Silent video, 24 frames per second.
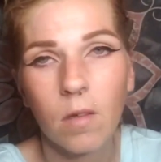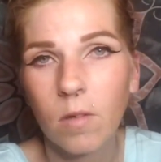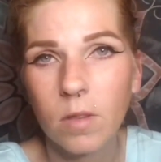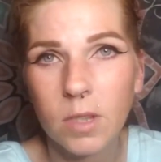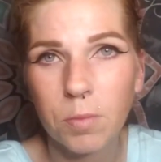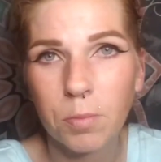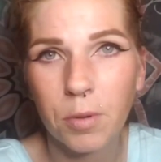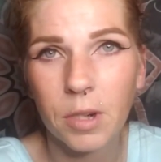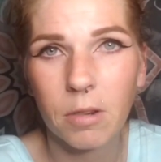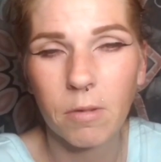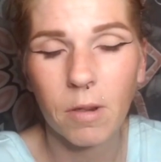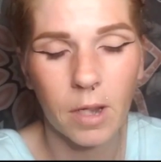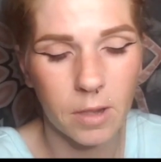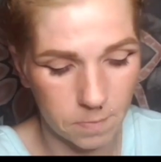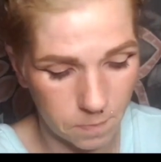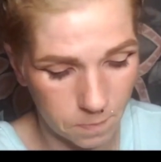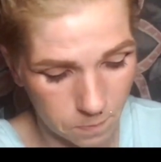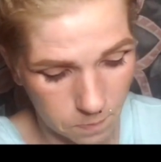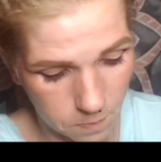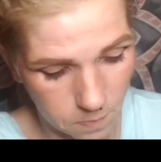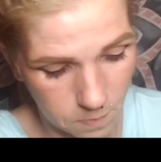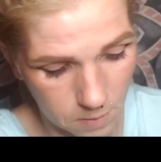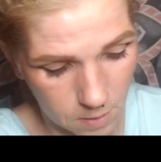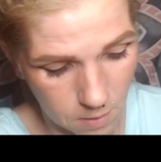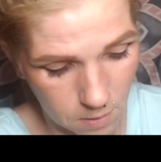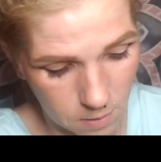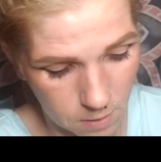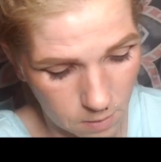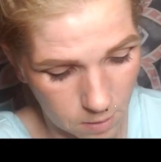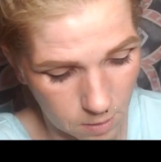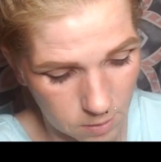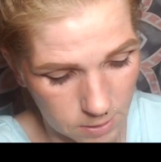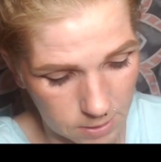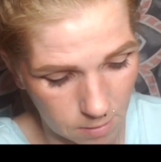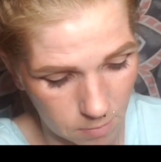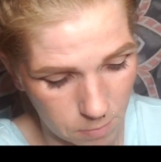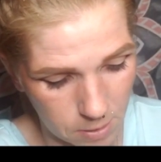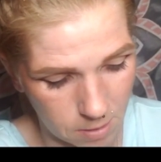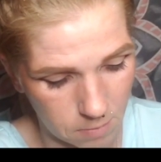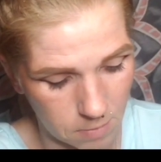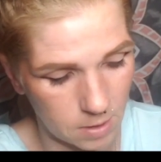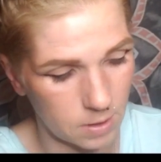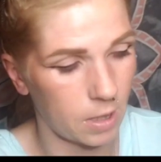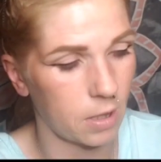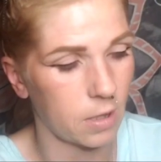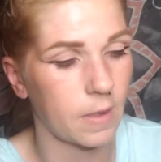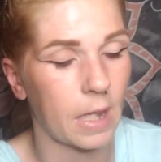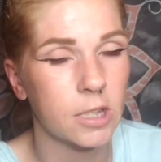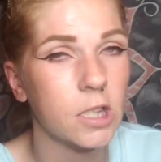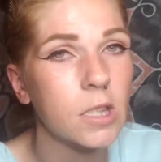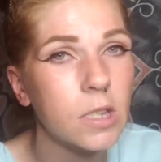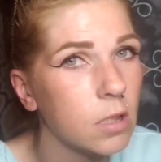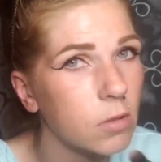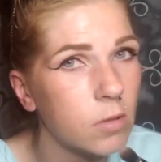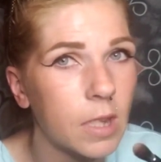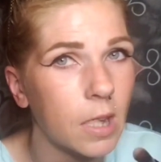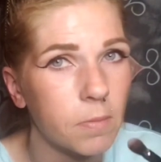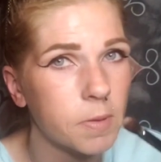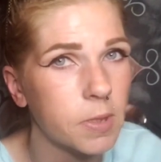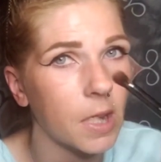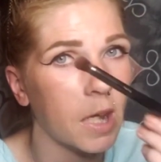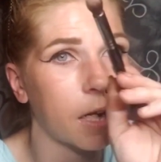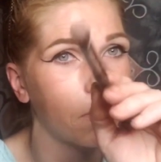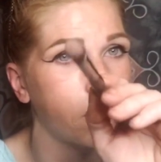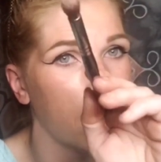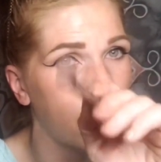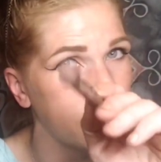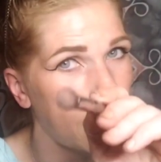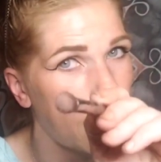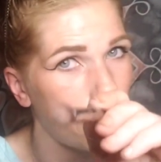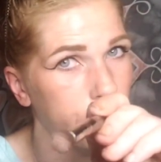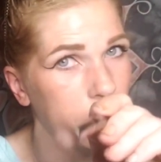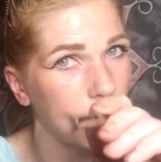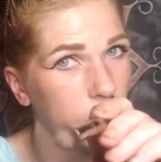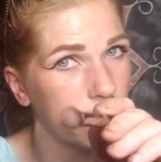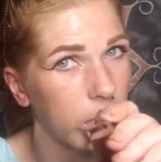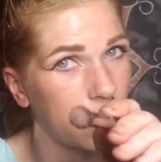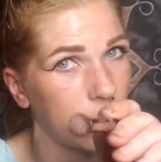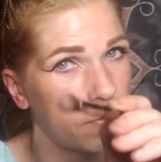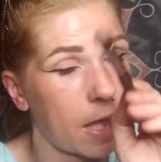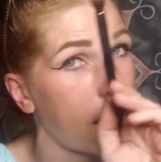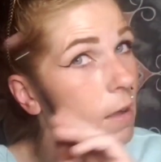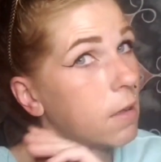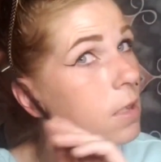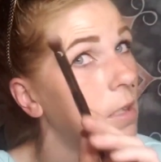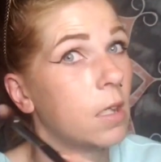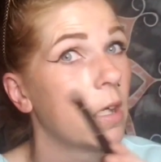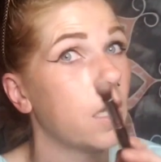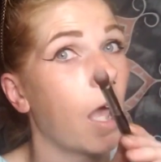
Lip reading: It's pretty, right? There's some pigment there. That's just 2 tips, and I'm not tapping though. Think of that.